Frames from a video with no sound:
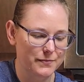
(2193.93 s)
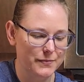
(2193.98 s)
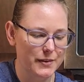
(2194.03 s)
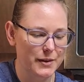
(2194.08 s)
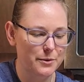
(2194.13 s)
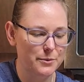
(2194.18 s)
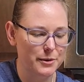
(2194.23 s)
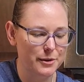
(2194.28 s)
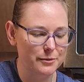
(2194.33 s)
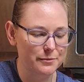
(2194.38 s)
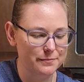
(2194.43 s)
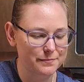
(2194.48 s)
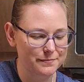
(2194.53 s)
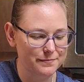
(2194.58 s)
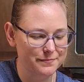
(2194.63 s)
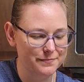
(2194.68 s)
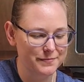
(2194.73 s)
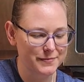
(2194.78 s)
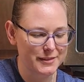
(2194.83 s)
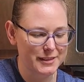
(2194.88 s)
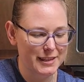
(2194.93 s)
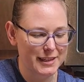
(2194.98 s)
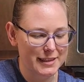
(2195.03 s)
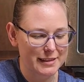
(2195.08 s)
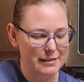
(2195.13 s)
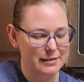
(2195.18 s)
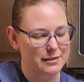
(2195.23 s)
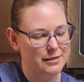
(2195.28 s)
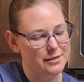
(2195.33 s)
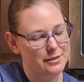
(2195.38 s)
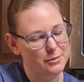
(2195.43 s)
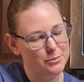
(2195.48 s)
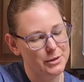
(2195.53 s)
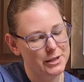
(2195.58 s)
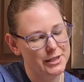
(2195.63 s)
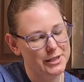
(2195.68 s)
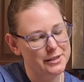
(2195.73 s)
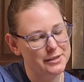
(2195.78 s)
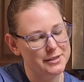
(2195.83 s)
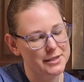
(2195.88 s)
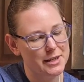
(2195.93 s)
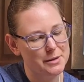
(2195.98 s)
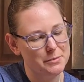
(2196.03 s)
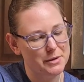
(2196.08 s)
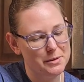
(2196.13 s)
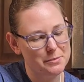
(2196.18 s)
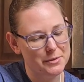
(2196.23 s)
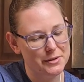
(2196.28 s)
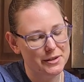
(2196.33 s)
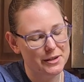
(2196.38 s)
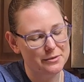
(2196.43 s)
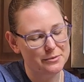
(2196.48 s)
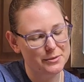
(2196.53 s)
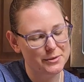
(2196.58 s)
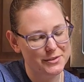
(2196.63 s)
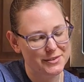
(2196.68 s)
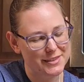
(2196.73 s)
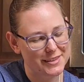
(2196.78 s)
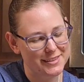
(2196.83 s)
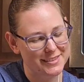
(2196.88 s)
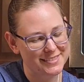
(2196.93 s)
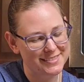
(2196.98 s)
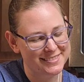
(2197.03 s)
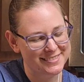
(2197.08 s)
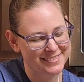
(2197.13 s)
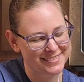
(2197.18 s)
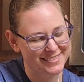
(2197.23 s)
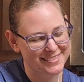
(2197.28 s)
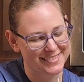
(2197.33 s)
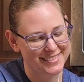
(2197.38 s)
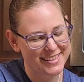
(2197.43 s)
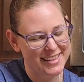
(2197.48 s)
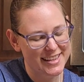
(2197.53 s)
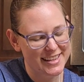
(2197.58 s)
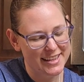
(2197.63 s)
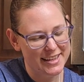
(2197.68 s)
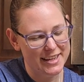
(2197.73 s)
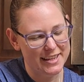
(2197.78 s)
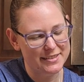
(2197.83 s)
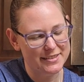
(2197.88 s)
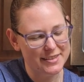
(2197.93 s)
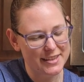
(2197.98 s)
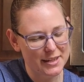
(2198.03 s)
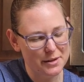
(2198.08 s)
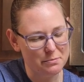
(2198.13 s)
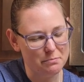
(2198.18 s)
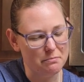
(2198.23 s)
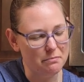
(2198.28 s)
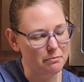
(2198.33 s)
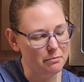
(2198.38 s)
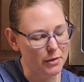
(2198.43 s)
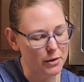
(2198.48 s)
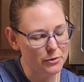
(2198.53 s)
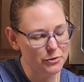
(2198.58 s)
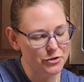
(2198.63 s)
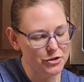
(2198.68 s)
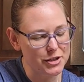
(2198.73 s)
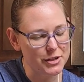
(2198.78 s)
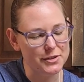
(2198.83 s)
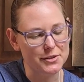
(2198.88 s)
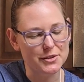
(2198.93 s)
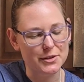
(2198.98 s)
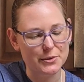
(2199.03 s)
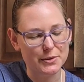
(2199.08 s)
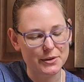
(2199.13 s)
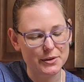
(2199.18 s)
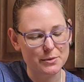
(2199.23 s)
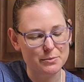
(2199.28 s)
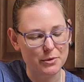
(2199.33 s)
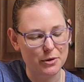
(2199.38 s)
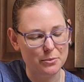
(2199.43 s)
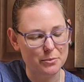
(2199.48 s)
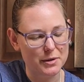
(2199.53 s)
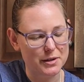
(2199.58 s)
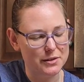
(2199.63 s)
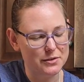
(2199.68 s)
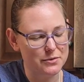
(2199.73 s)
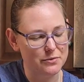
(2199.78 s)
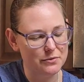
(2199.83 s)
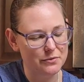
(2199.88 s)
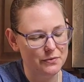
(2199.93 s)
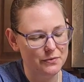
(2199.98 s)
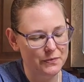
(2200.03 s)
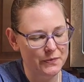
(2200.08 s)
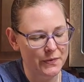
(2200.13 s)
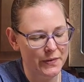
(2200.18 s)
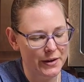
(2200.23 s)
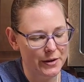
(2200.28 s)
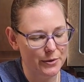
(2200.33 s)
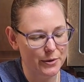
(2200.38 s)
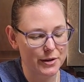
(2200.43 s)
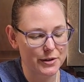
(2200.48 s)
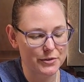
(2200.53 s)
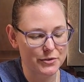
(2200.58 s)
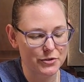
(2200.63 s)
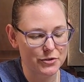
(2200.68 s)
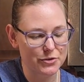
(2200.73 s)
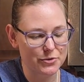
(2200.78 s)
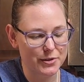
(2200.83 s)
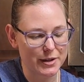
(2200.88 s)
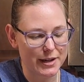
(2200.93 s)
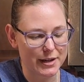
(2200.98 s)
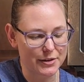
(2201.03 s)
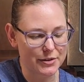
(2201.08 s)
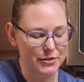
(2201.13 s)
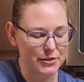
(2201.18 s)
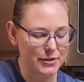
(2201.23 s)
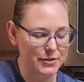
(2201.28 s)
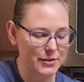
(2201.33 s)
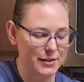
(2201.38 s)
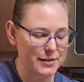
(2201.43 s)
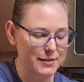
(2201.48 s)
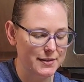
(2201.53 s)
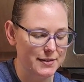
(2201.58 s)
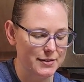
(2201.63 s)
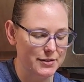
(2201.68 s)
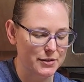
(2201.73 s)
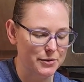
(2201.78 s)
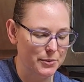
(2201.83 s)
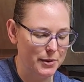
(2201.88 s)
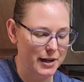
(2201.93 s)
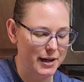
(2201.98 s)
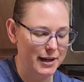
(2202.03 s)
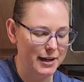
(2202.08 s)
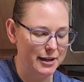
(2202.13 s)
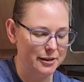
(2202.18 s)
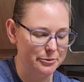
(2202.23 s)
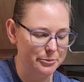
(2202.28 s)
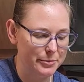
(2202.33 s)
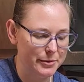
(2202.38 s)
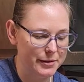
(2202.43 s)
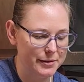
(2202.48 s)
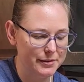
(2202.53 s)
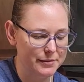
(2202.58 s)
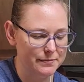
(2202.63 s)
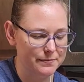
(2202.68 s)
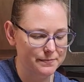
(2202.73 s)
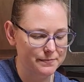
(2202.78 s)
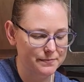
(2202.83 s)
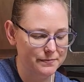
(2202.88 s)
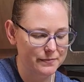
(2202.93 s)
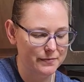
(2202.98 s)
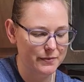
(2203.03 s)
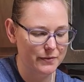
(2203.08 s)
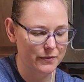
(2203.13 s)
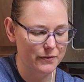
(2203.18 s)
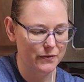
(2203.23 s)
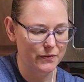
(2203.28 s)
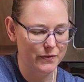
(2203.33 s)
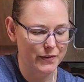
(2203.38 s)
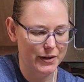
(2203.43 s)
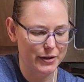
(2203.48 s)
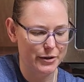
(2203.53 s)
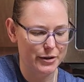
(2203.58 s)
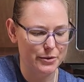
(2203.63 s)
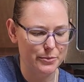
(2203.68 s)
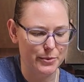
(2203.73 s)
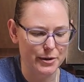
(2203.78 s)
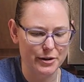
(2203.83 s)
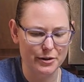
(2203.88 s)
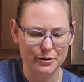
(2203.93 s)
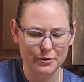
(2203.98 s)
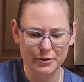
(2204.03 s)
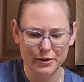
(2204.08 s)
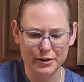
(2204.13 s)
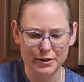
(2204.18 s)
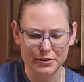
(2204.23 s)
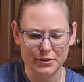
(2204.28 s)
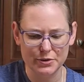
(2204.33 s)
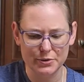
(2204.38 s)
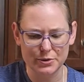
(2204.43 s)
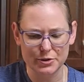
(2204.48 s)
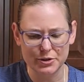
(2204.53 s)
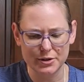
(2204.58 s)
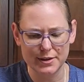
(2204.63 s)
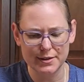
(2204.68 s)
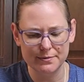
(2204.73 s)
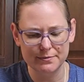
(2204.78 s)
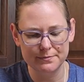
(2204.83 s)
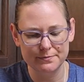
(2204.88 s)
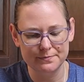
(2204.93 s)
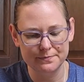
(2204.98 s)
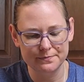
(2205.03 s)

Yeah, well, the baking time might be off. We'll see. It's like mochi dough at the moment. It's very strange. It's because it's too hot, but very weird, very squishy.